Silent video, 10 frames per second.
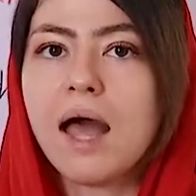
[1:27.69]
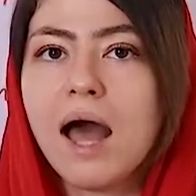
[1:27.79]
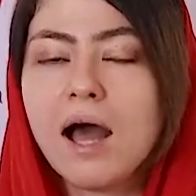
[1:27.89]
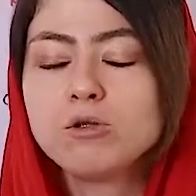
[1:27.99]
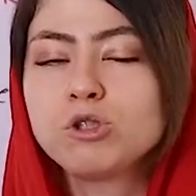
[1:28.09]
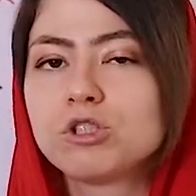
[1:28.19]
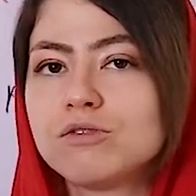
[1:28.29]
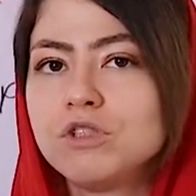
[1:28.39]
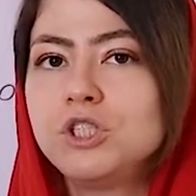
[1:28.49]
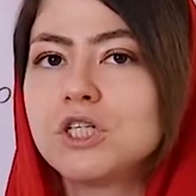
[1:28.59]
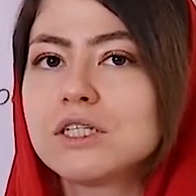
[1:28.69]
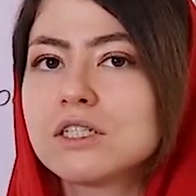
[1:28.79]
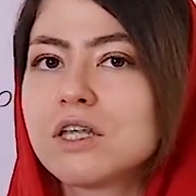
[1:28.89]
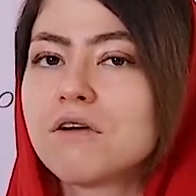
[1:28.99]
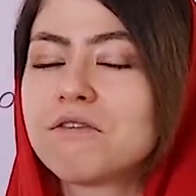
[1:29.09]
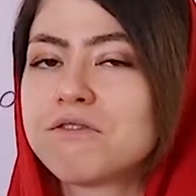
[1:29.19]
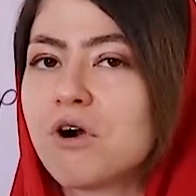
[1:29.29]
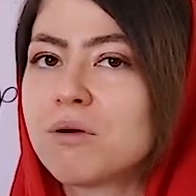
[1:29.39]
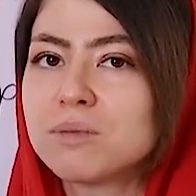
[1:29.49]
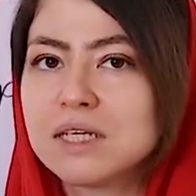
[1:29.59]
How should we just
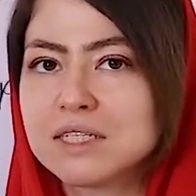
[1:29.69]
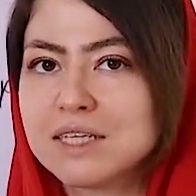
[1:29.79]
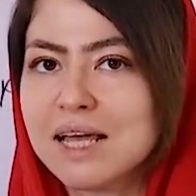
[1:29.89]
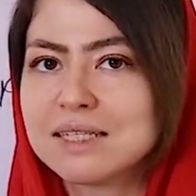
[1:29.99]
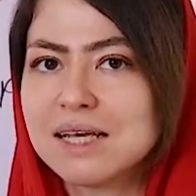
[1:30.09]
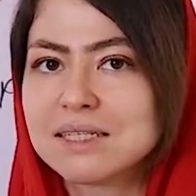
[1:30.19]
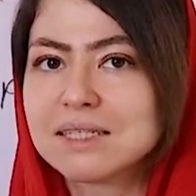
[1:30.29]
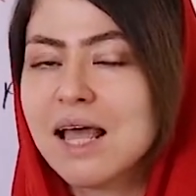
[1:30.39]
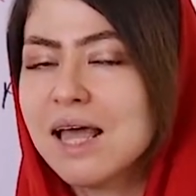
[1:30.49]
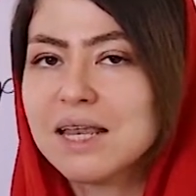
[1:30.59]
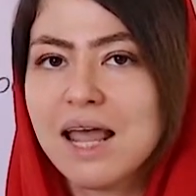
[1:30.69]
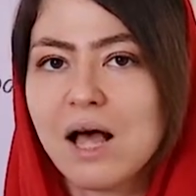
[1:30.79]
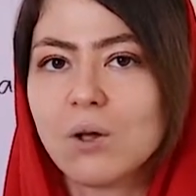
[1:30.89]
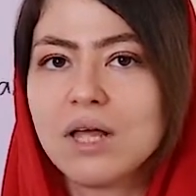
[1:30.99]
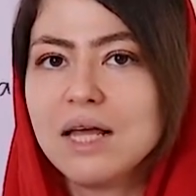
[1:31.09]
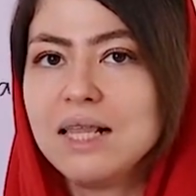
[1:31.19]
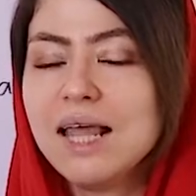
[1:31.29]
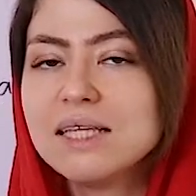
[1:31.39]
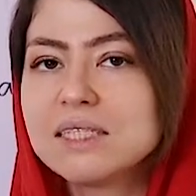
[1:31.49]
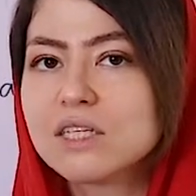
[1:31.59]
form this sentence? Now,
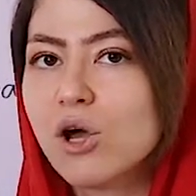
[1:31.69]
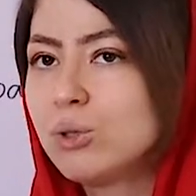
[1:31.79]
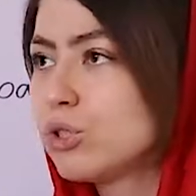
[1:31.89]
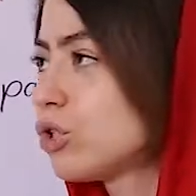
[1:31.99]
let's go